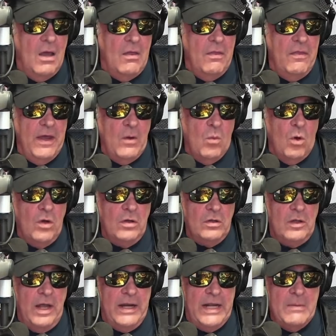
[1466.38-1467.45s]
they weren't
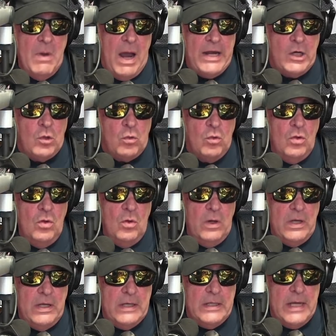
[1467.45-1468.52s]
letting my crew
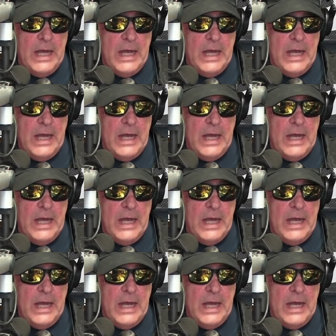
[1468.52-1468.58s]
in